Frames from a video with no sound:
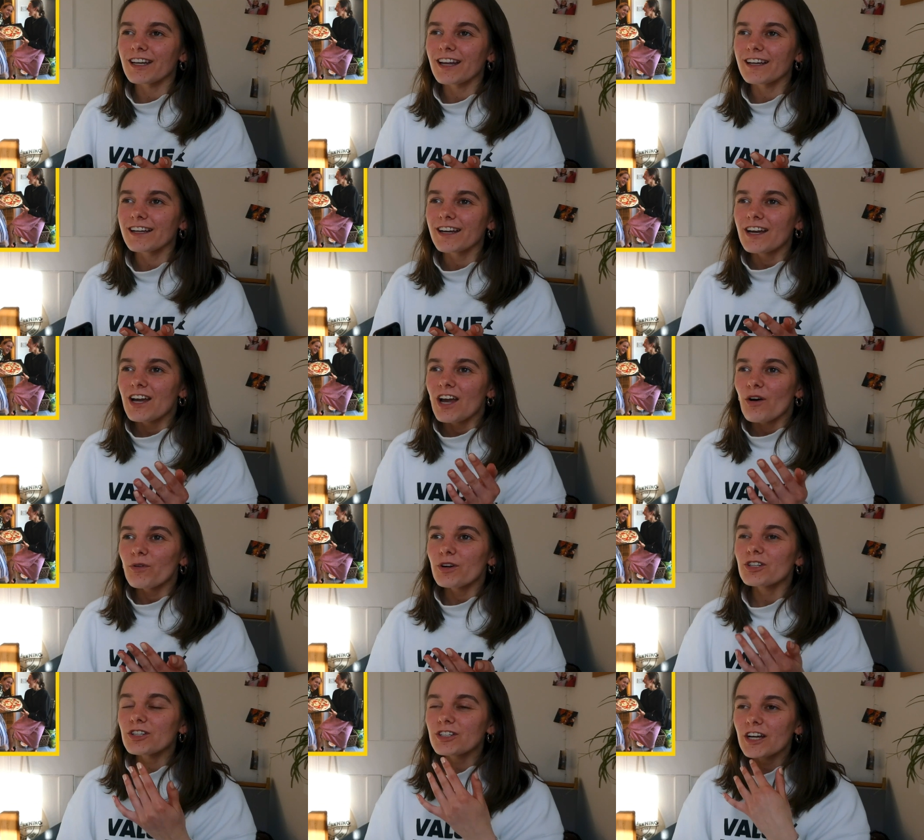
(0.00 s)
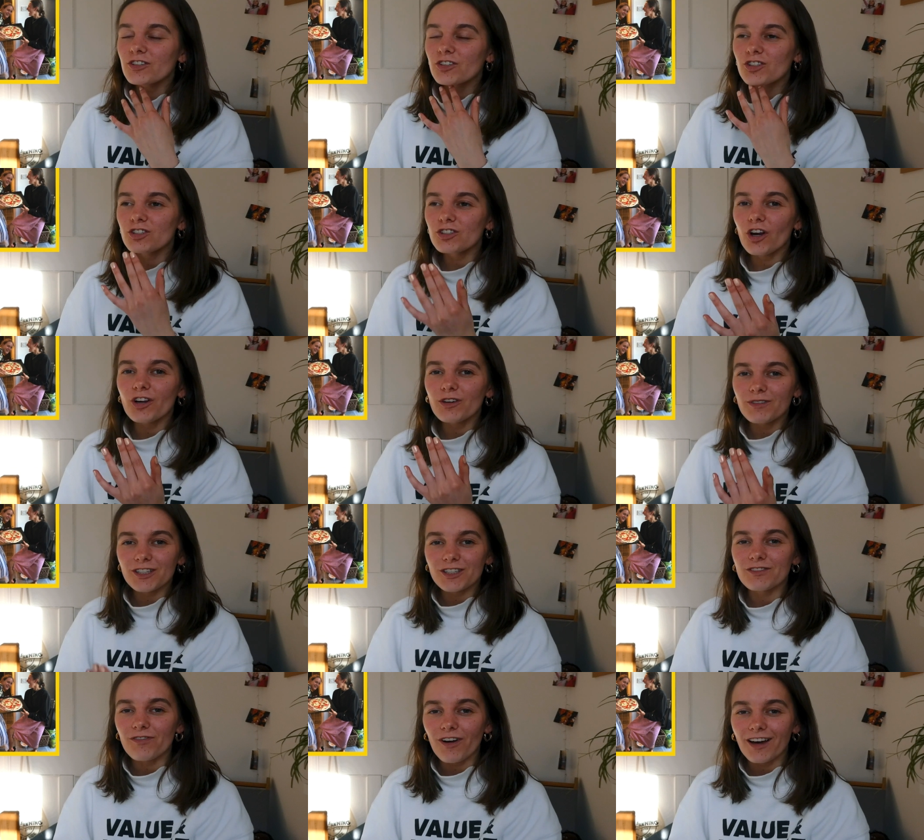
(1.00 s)
Like, we just had so
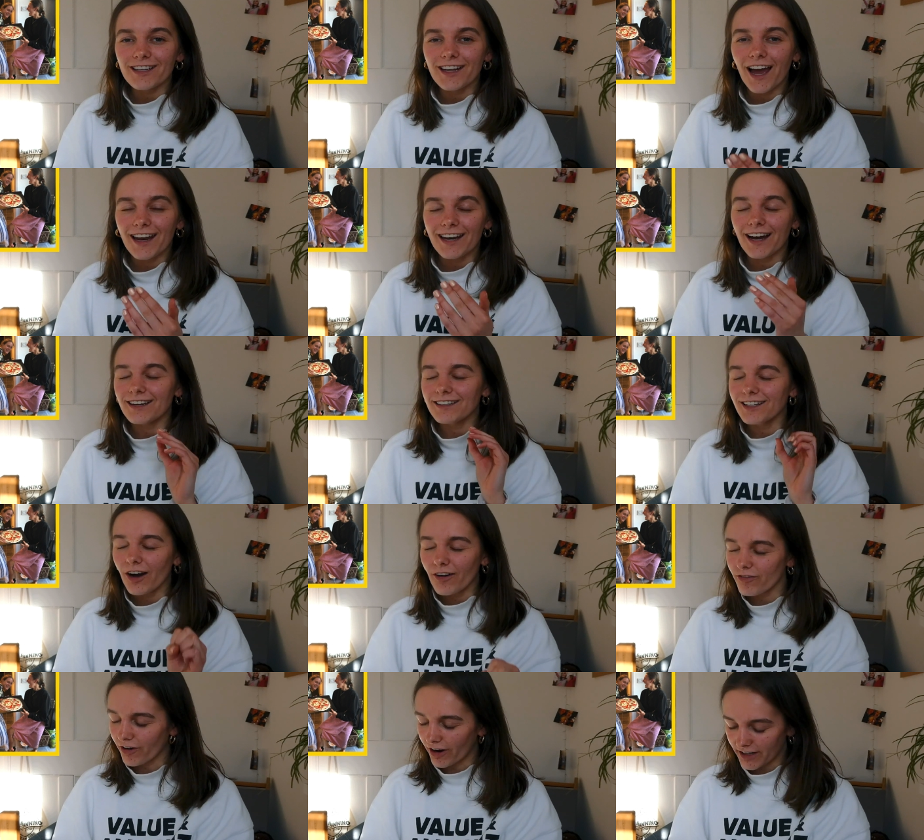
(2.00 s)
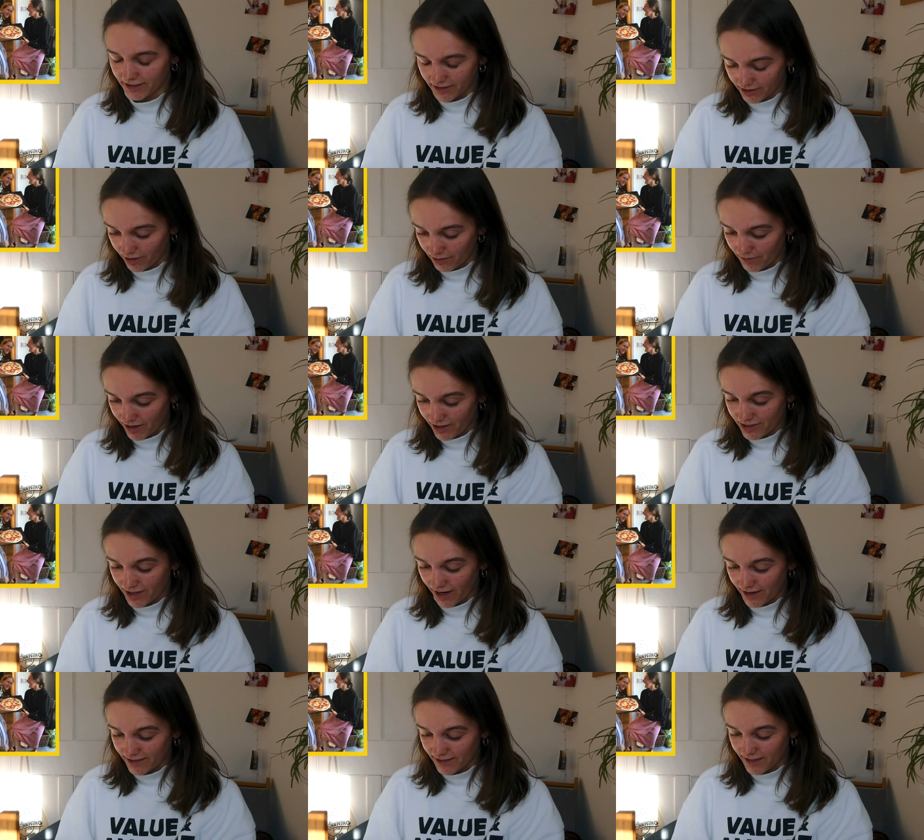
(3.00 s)
much fun, and I love Grace so much,
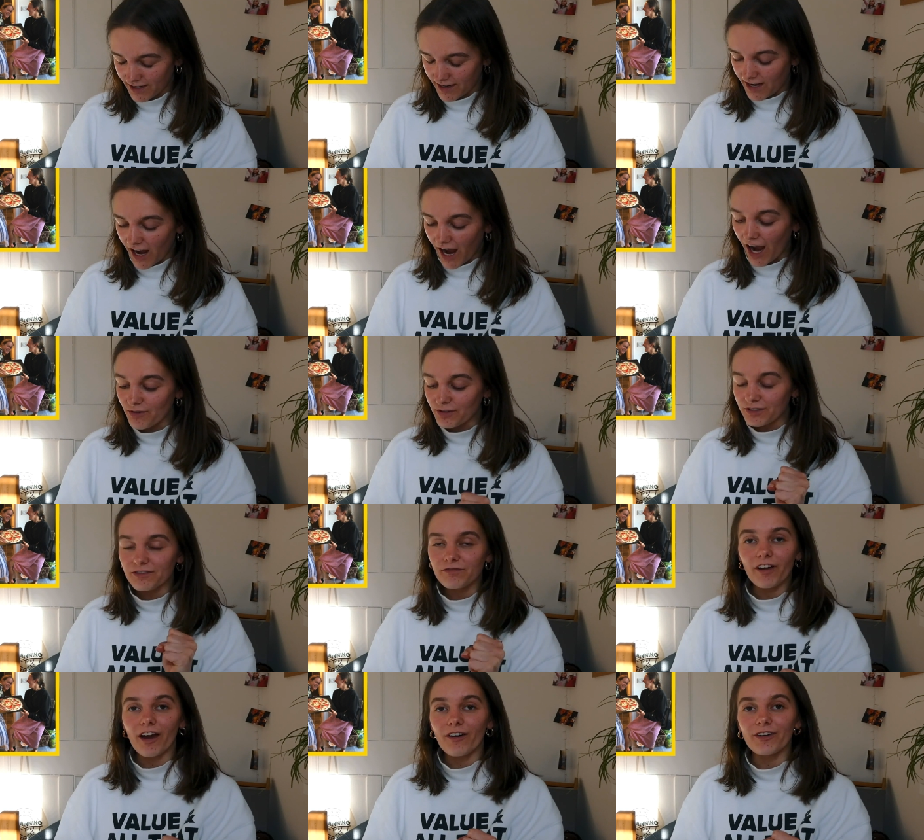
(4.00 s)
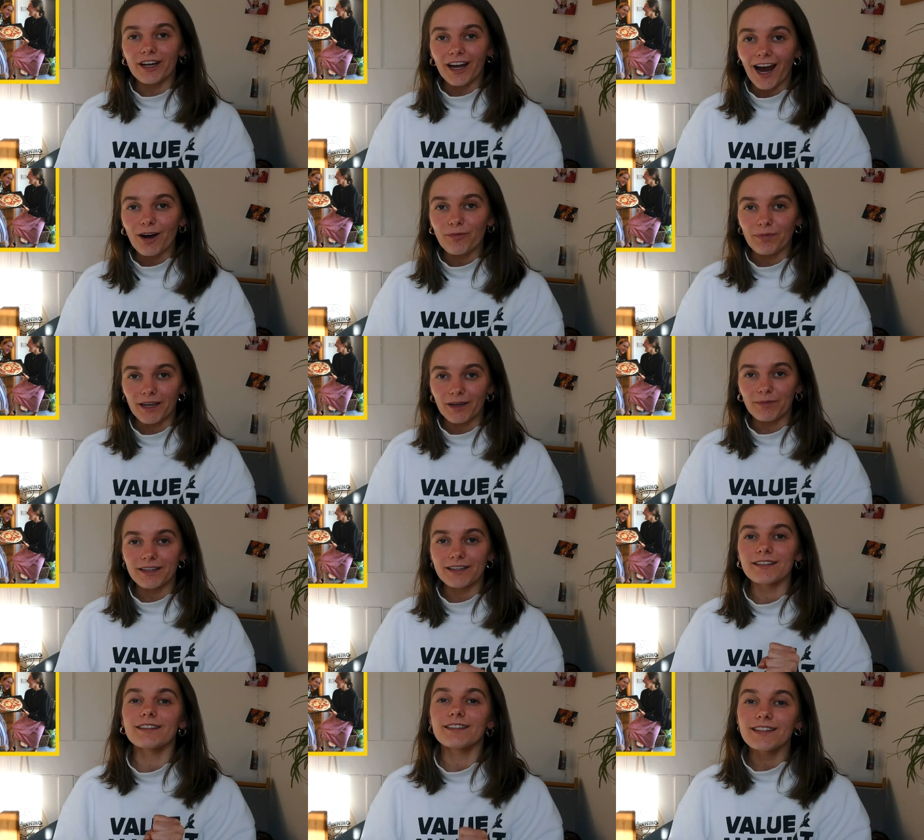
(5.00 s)
and I was very happy
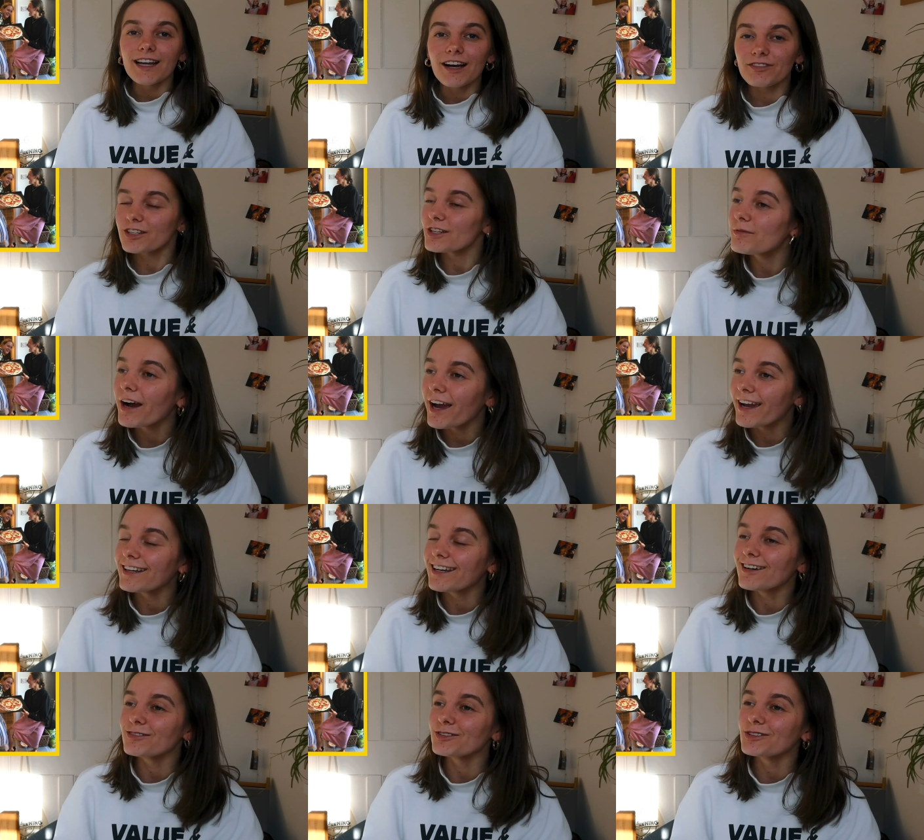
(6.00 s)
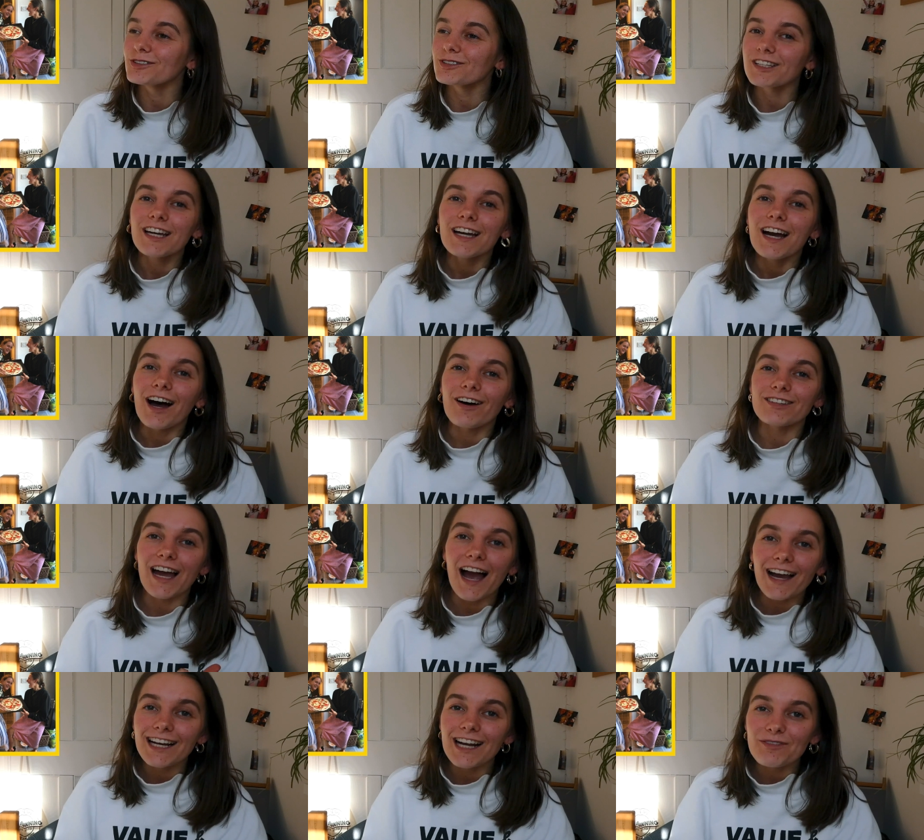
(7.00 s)
because I didn't have to do my A-levels, I was
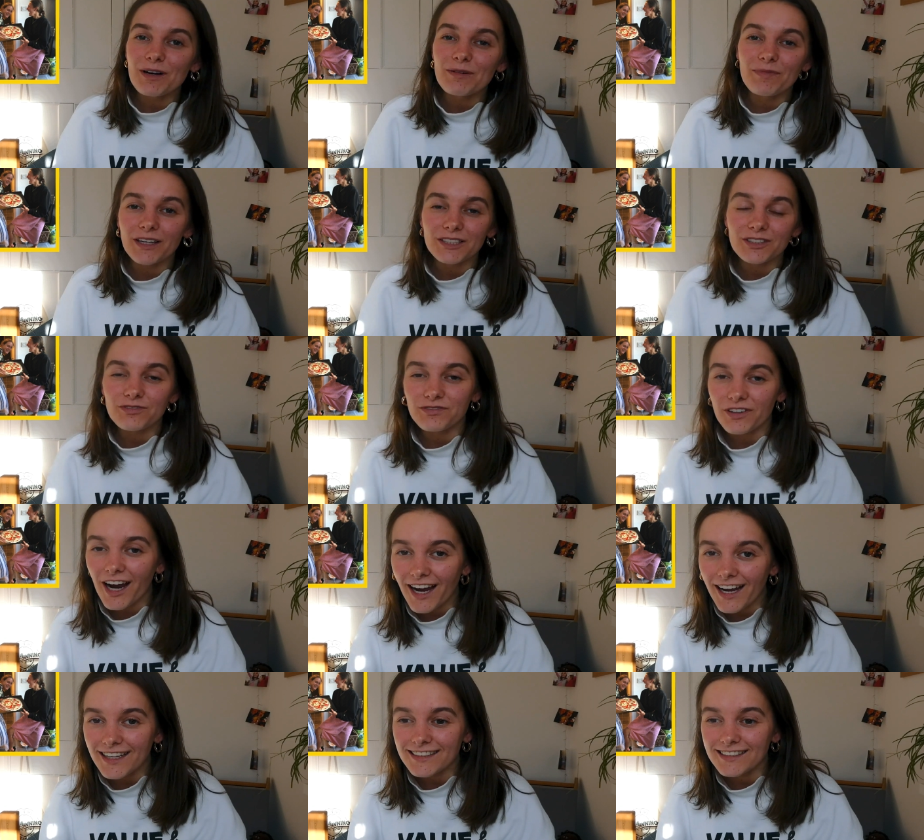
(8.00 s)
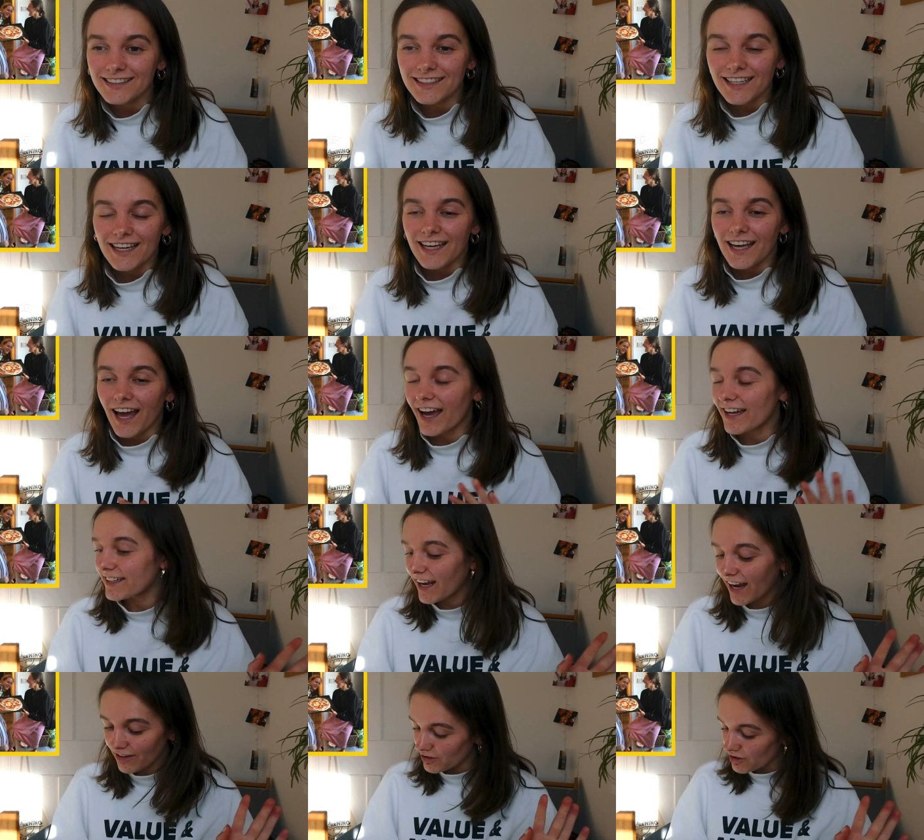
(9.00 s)
hanging out with my best friend, and
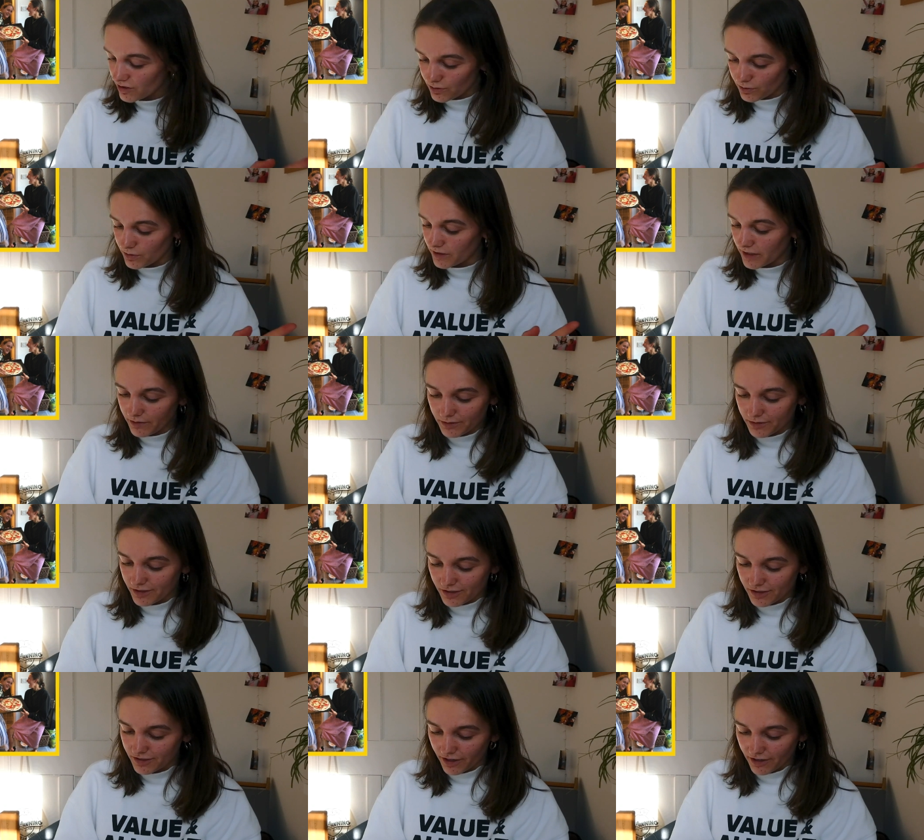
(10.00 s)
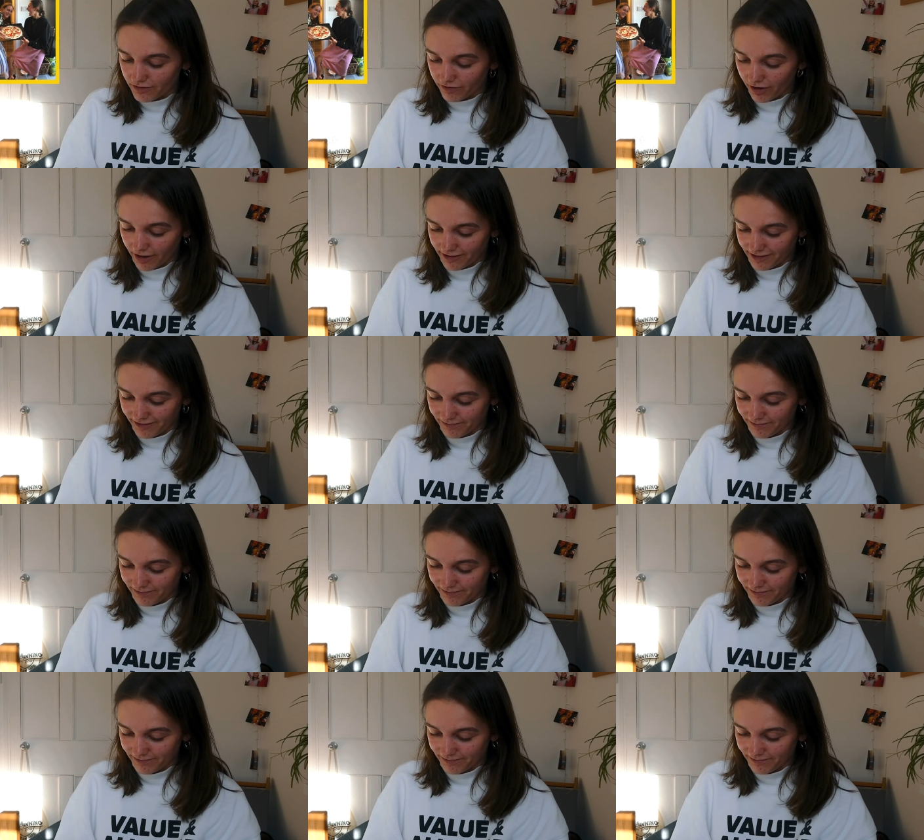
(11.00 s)
yeah, it was just so fun.